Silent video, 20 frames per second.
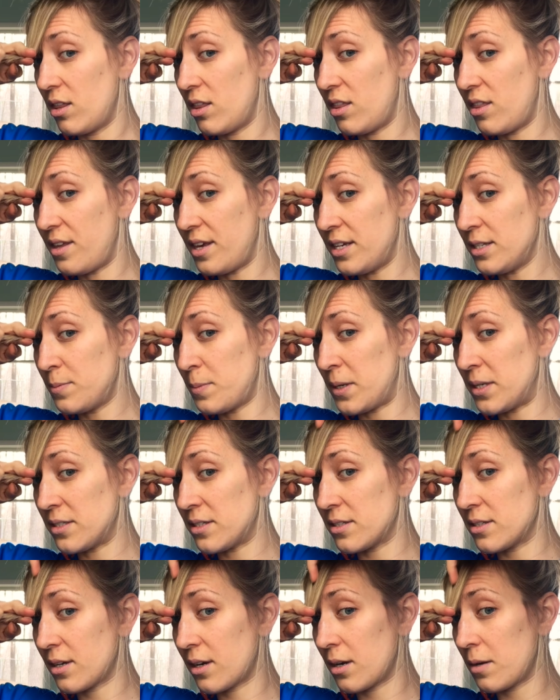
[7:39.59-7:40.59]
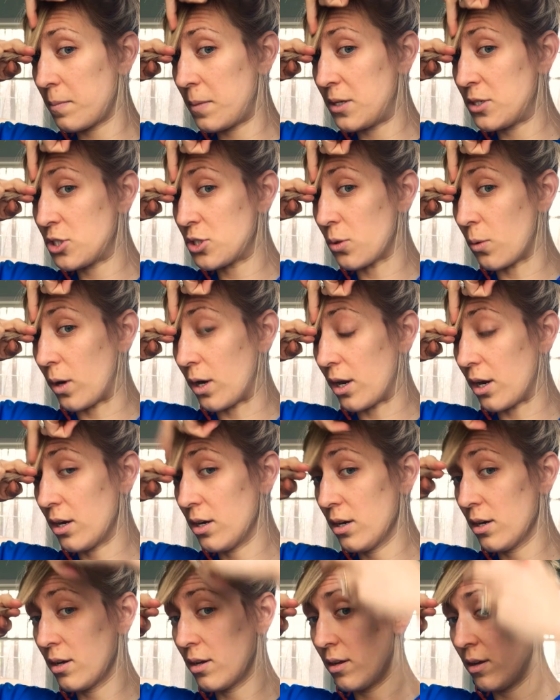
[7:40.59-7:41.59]
these pieces are gonna be
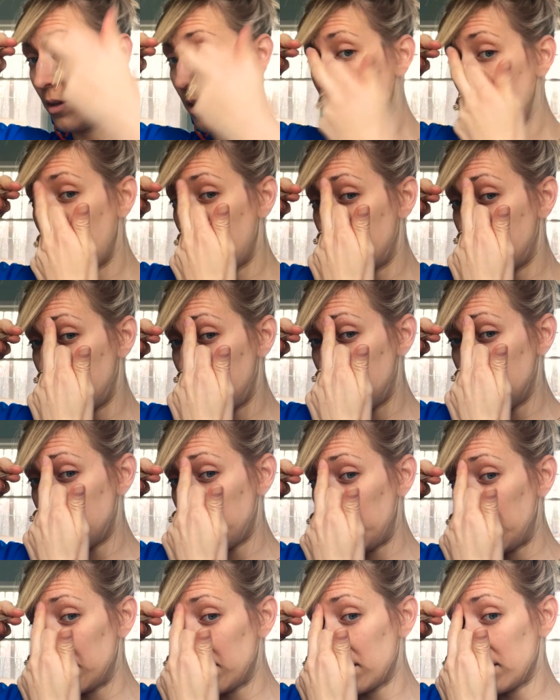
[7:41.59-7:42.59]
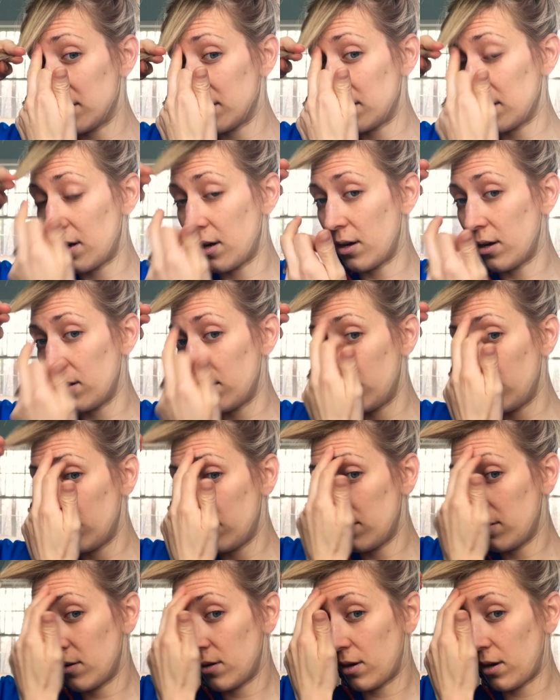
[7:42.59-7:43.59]
shorter and these pieces
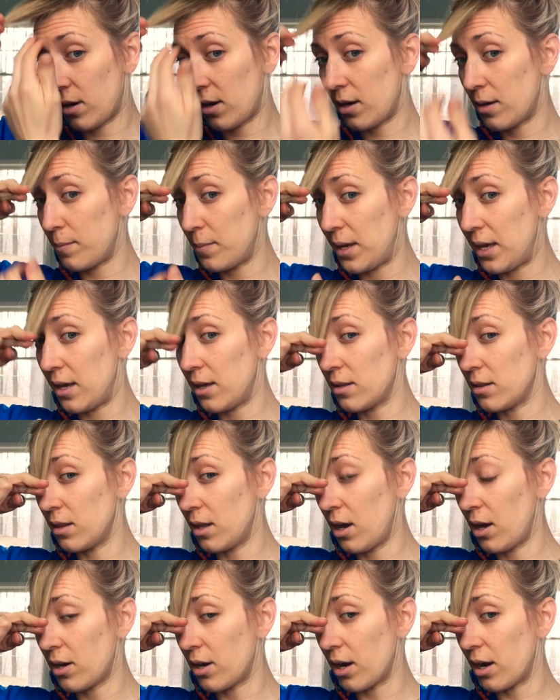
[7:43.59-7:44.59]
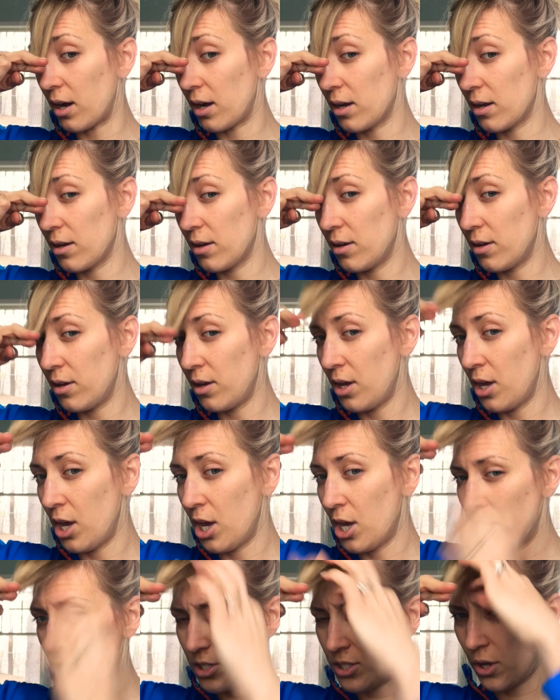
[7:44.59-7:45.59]
are gonna be longer.
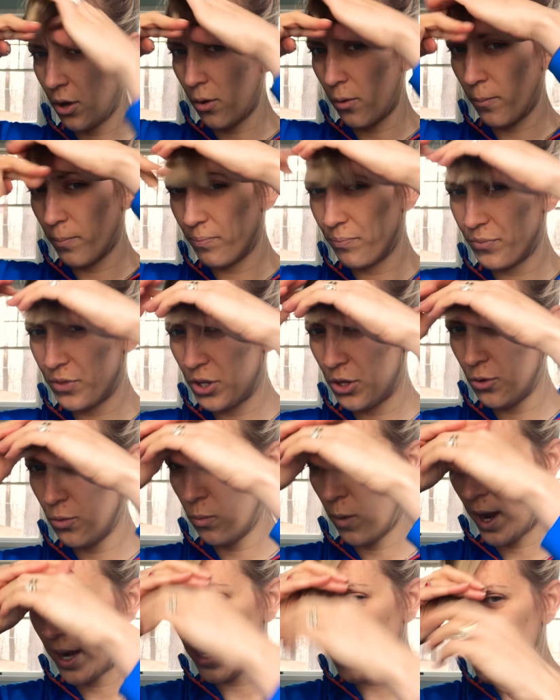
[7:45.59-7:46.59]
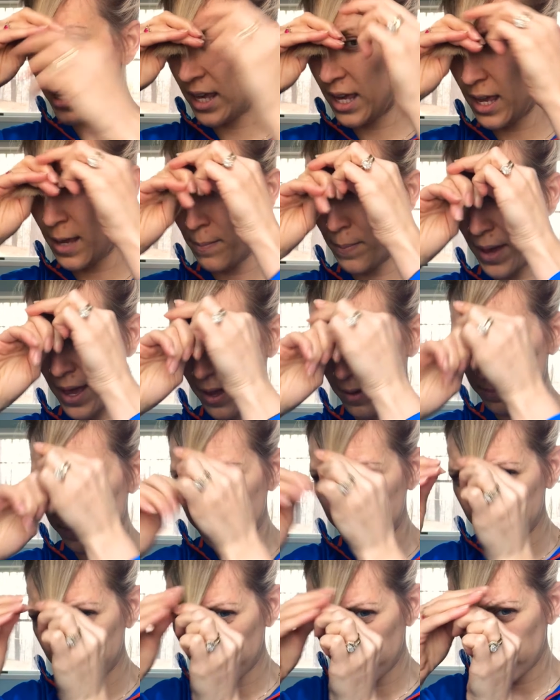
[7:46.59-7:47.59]
So you wanna keep it,
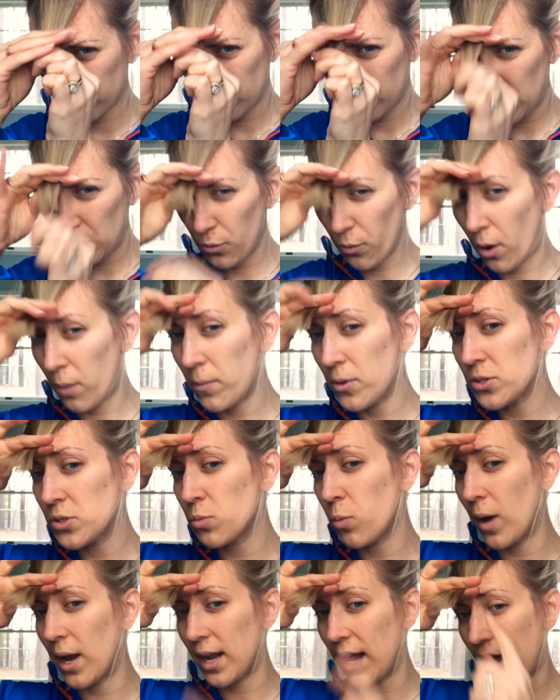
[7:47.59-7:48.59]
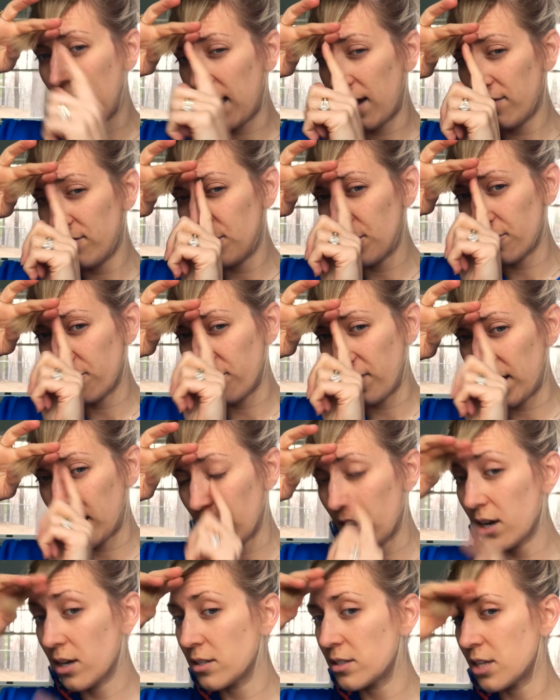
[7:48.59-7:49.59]
you almost wanna have your
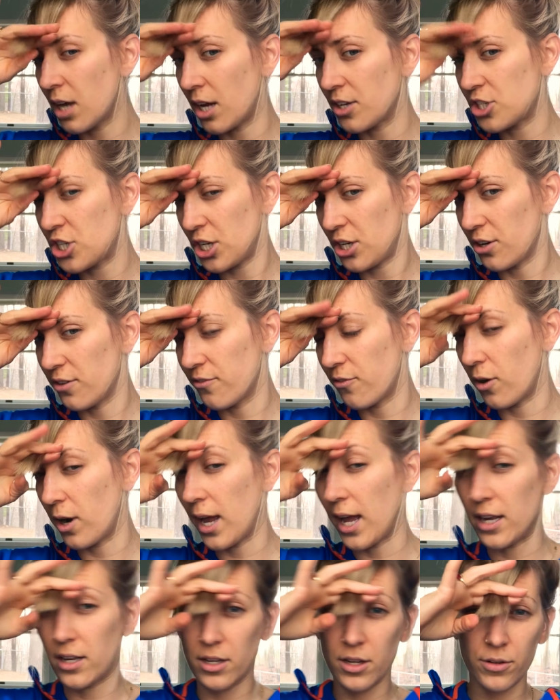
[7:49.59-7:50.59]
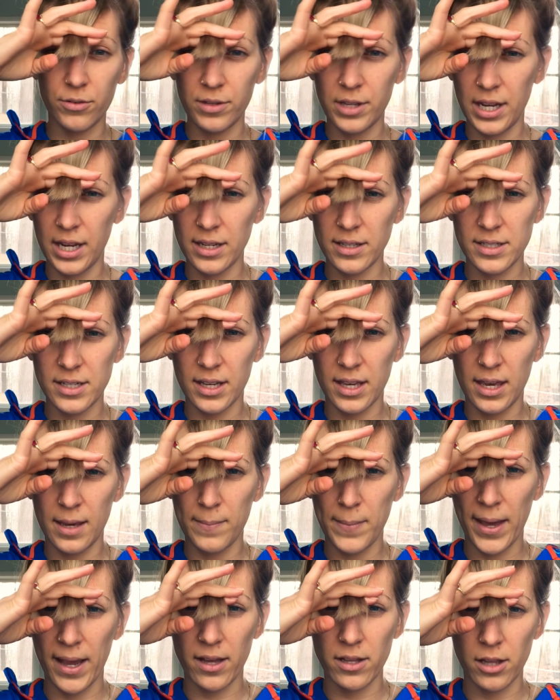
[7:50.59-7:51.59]
finger touching your forehead. You need to
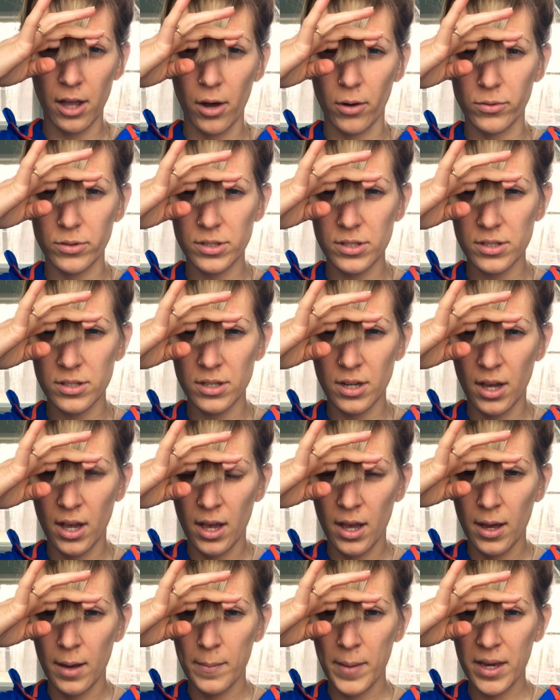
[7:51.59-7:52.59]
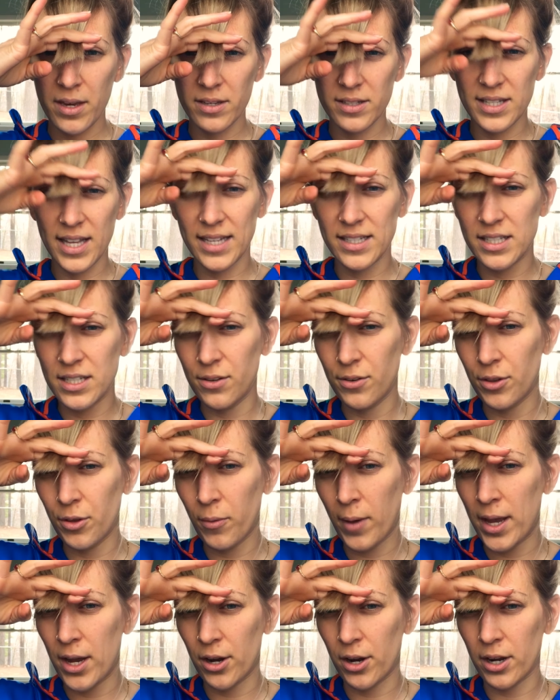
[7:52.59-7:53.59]
keep it close because that's the only
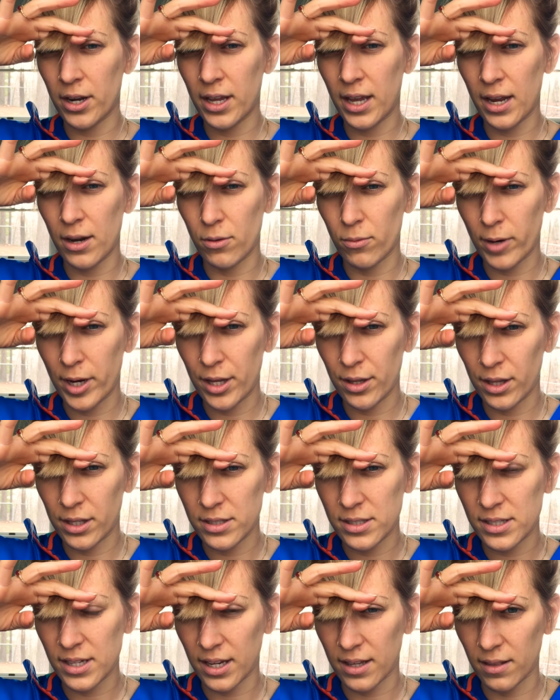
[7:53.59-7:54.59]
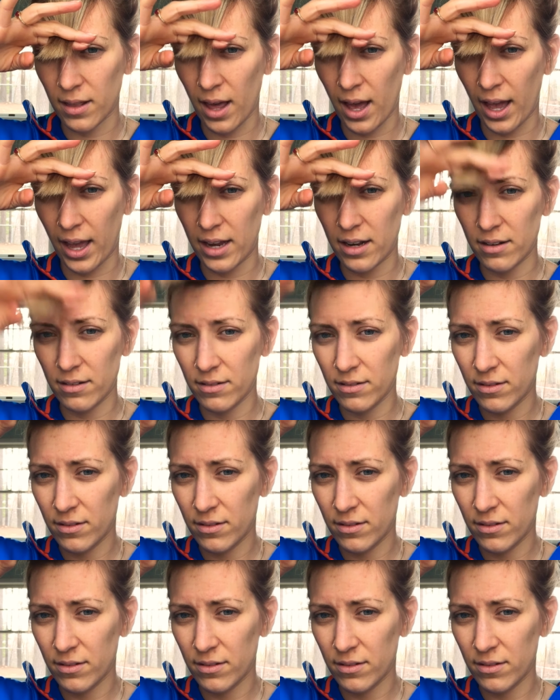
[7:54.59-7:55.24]
way you're gonna get a realistic line.